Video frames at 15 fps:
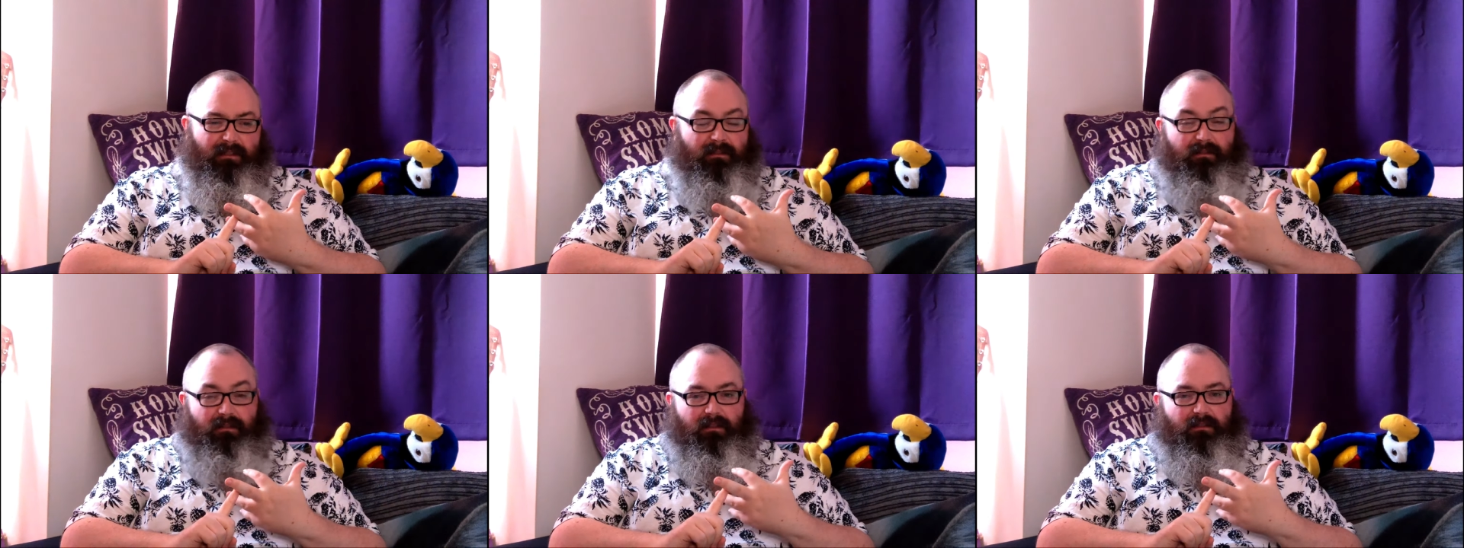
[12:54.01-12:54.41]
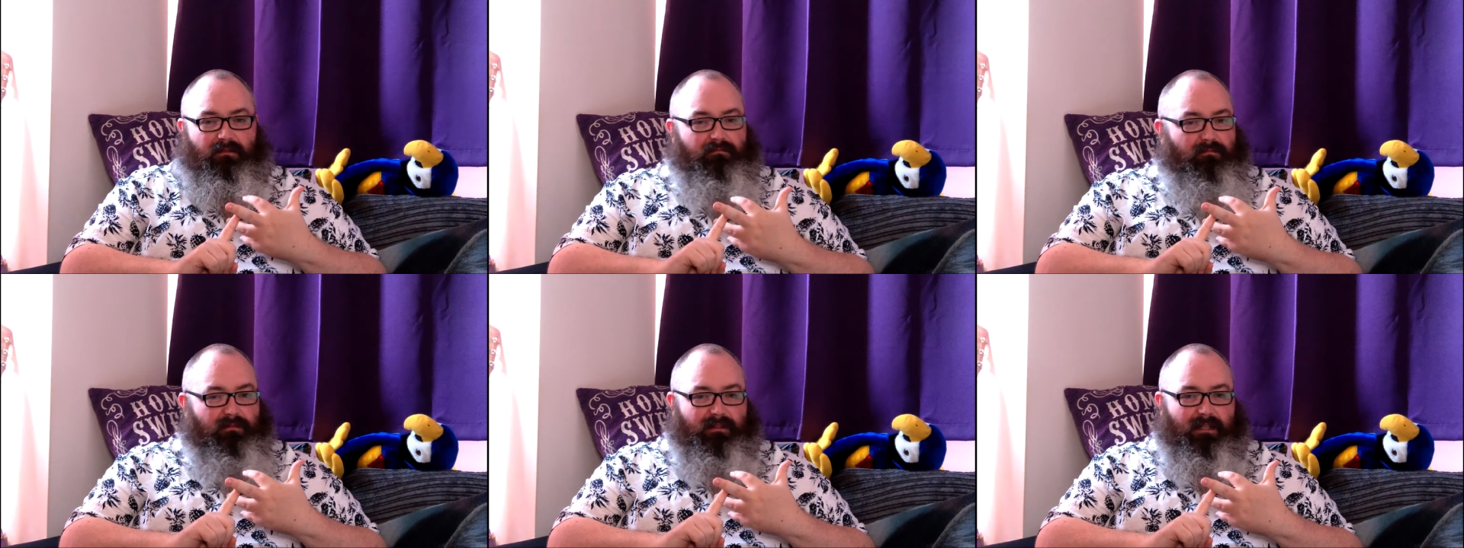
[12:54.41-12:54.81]
I don't know,
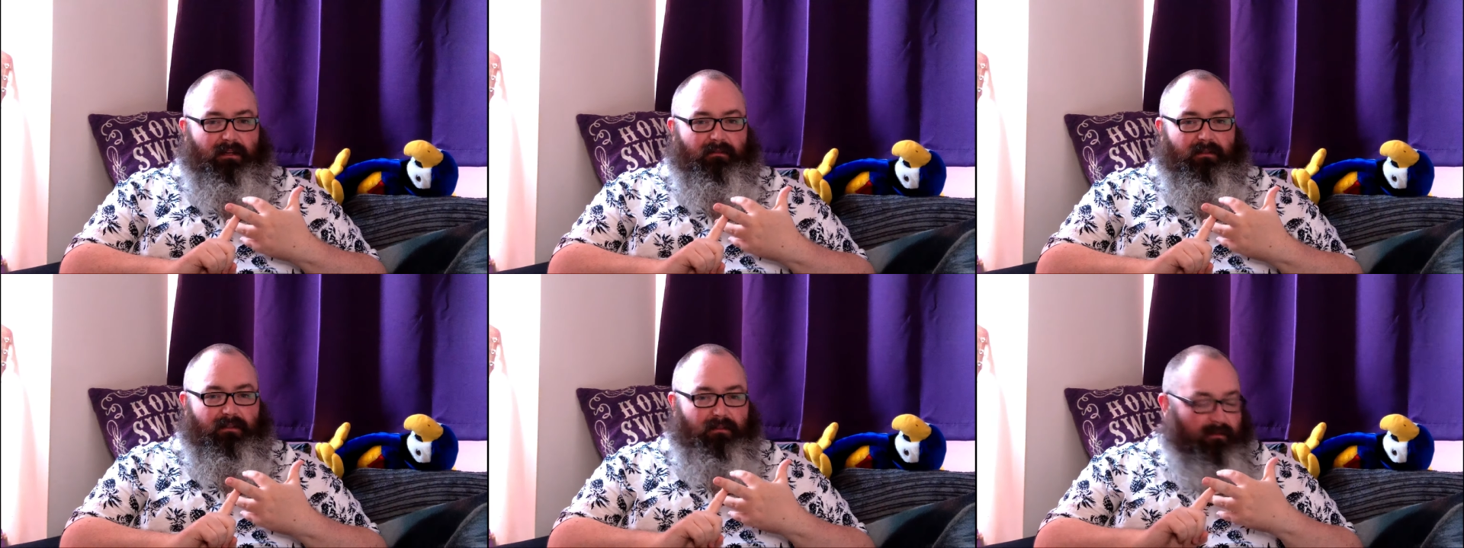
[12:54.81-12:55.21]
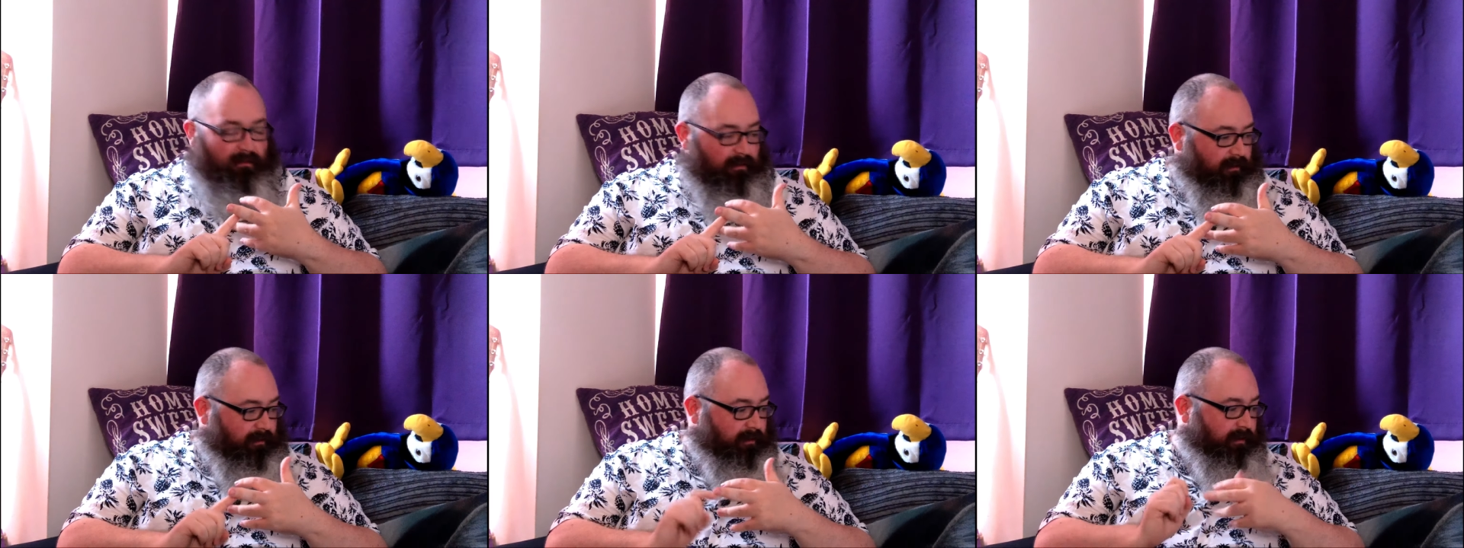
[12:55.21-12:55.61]
doubt it.
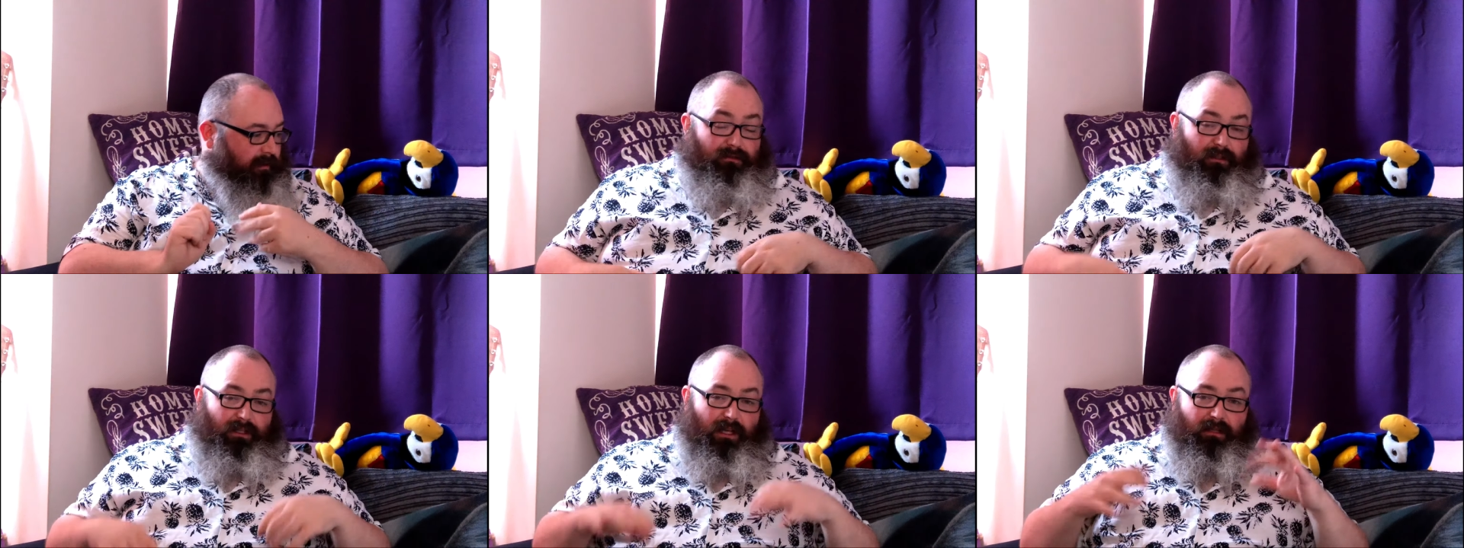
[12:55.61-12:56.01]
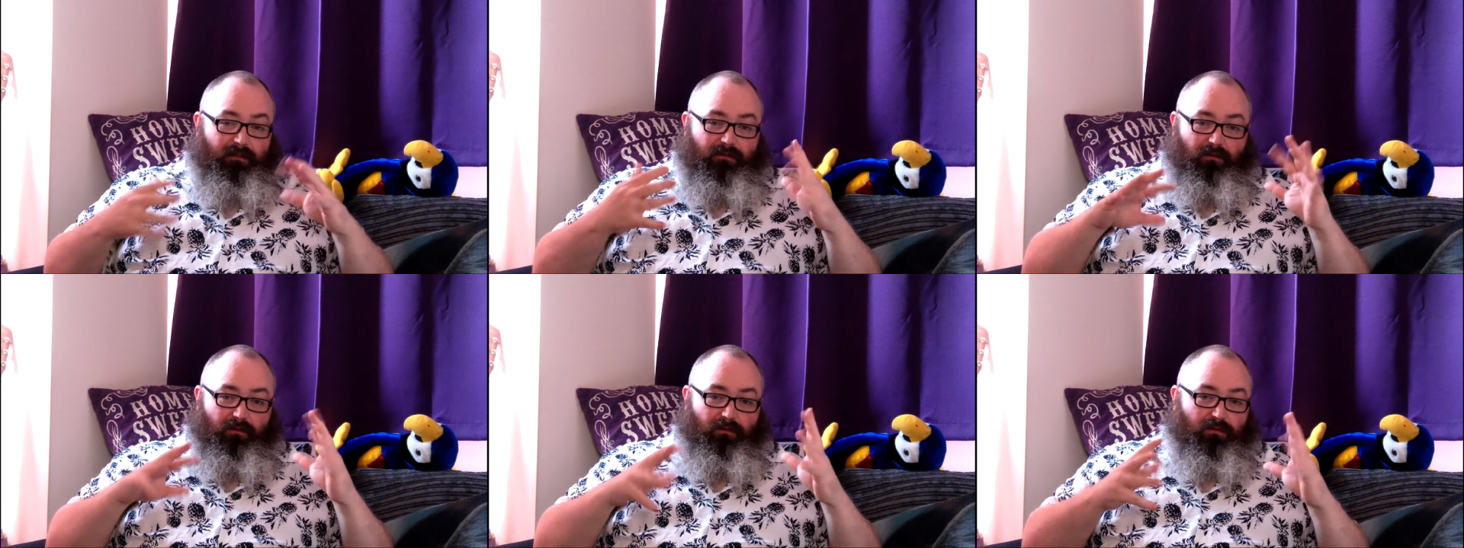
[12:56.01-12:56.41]
So yeah, it's
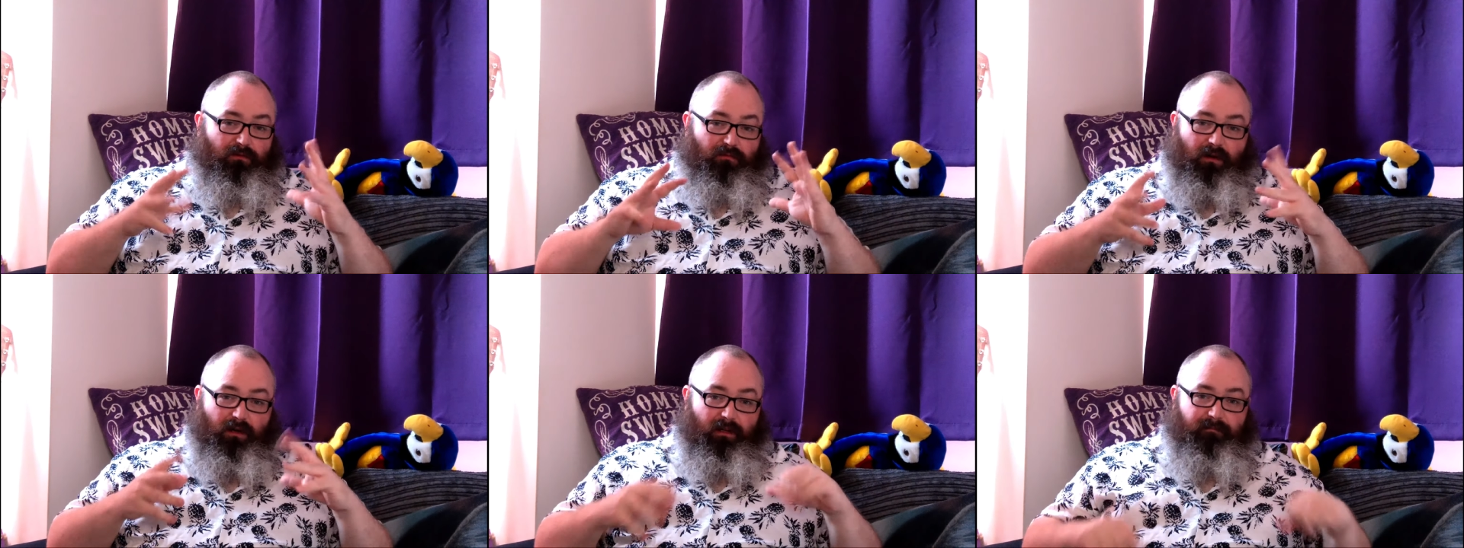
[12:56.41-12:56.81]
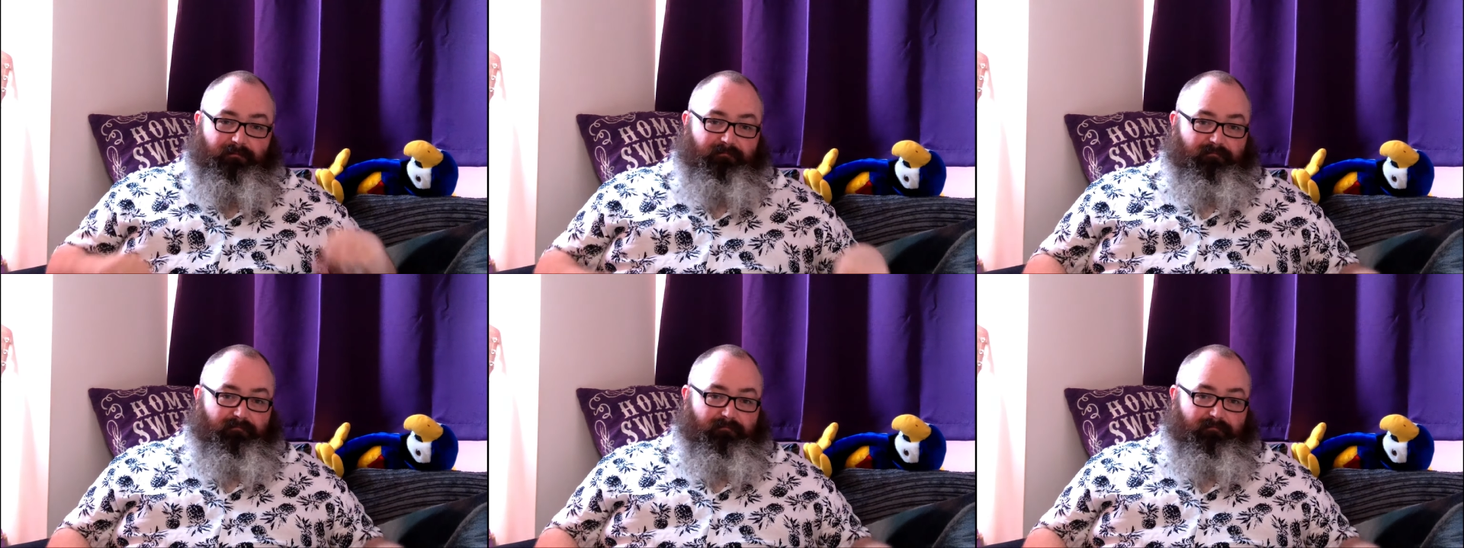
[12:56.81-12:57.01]
got all the right,